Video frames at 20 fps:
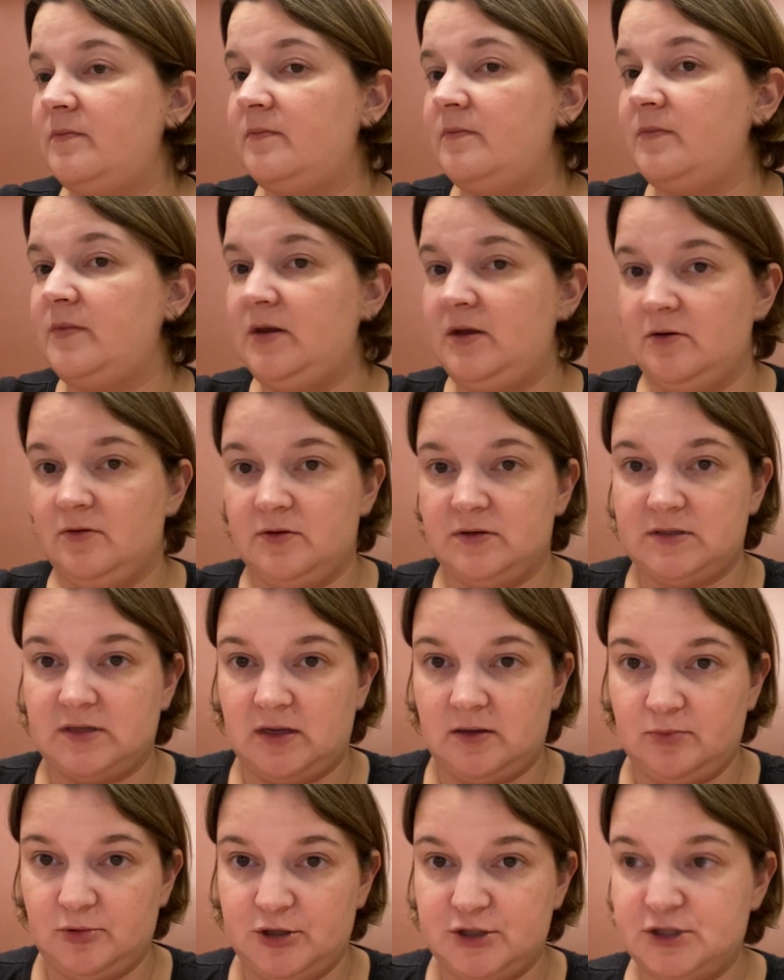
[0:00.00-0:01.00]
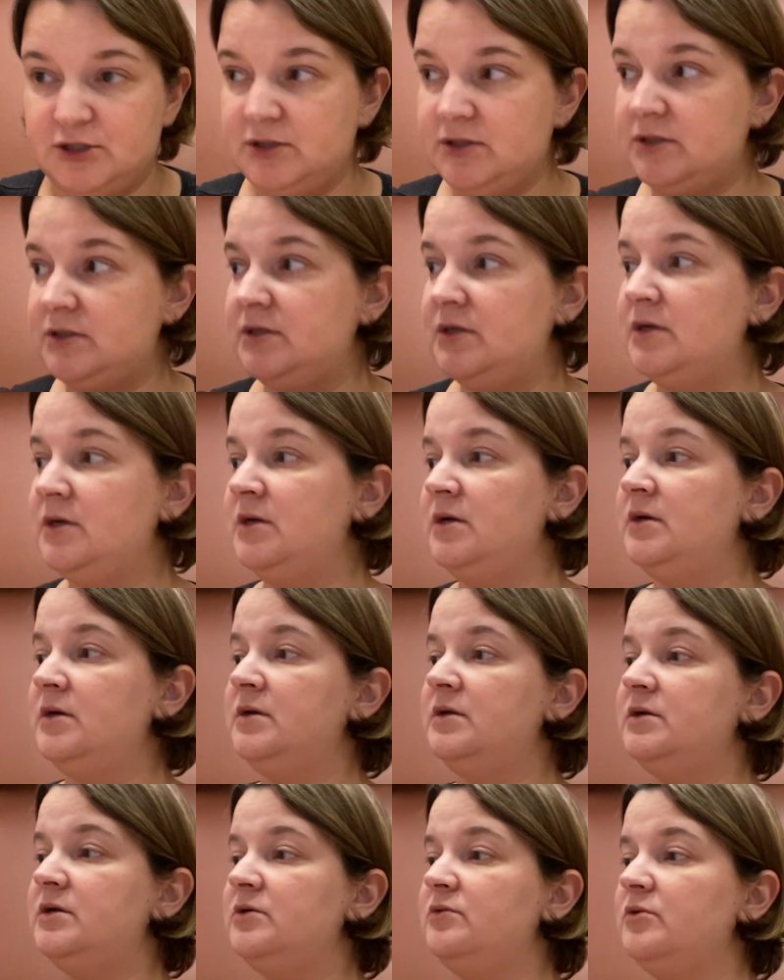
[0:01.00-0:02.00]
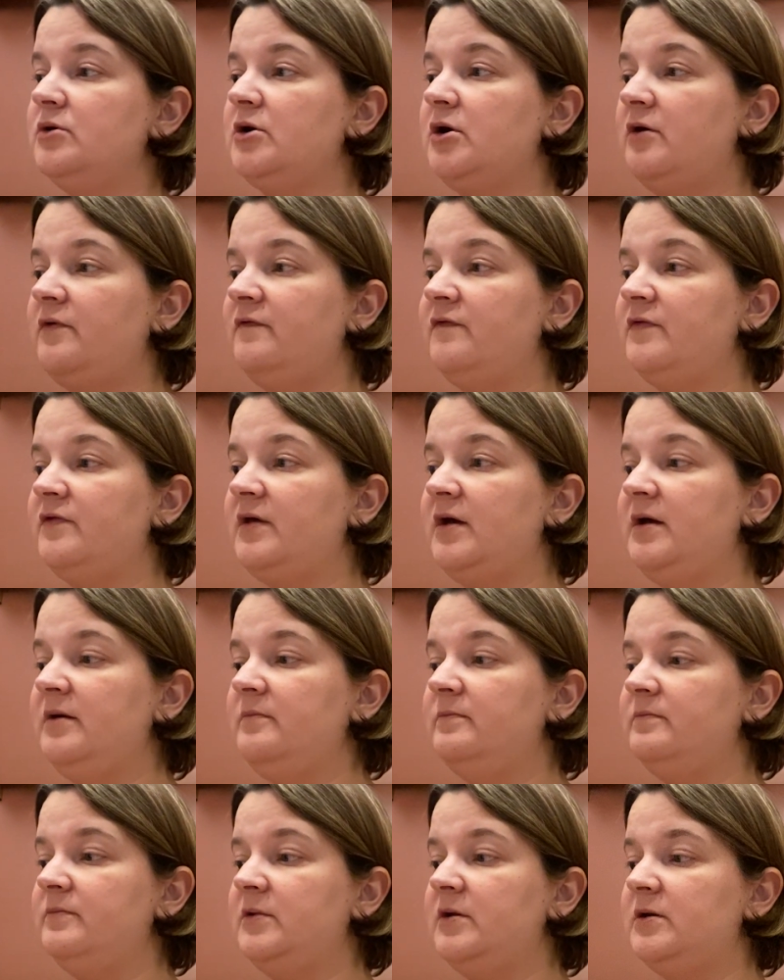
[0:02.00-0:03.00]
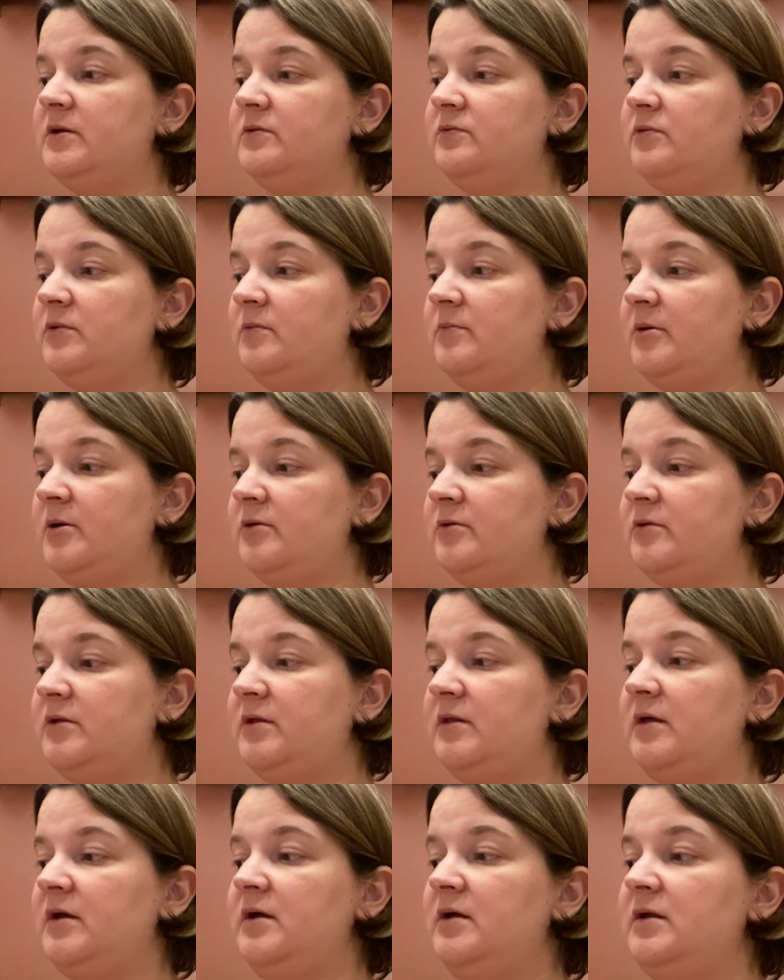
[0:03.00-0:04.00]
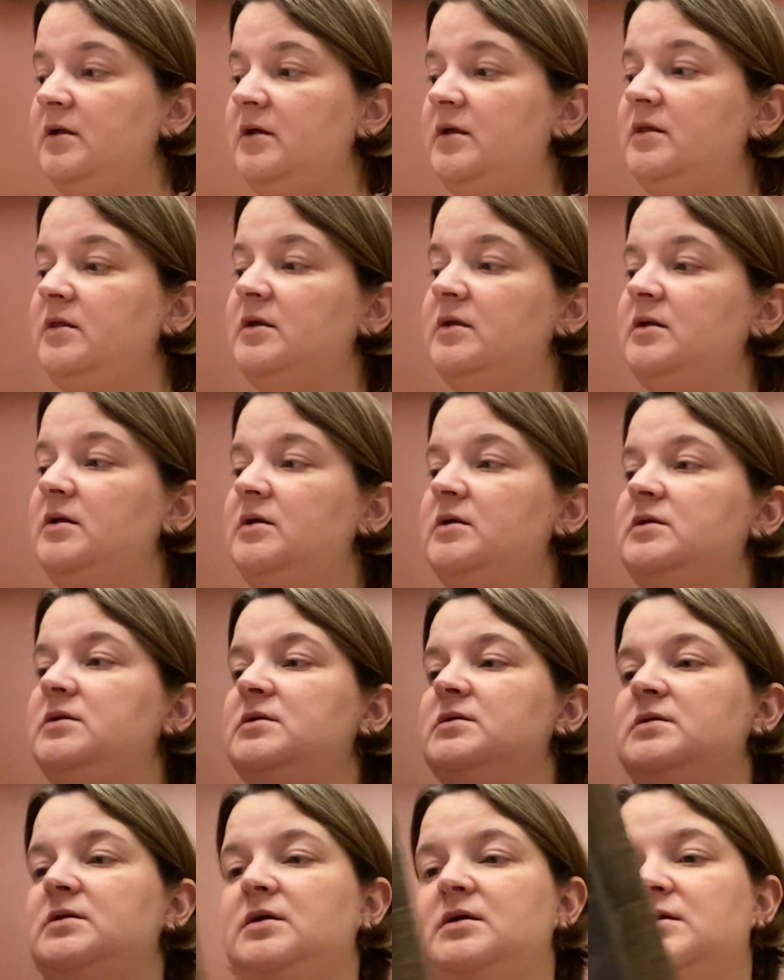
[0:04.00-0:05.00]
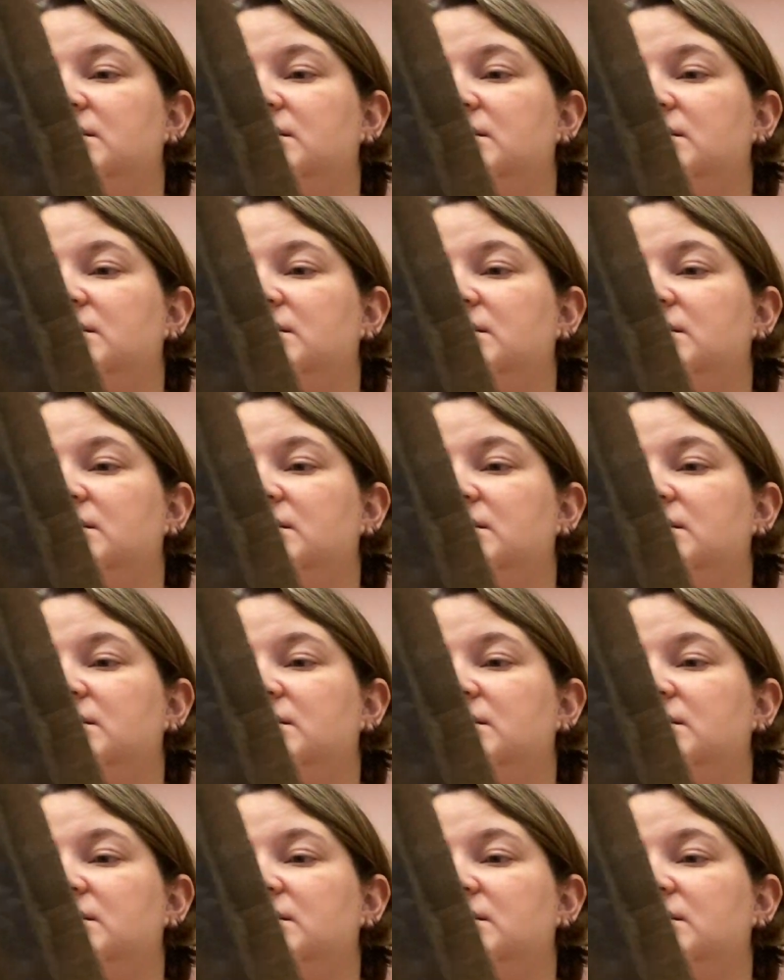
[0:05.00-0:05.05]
year of celebrations to work on for that, because what better than that? And then I just kind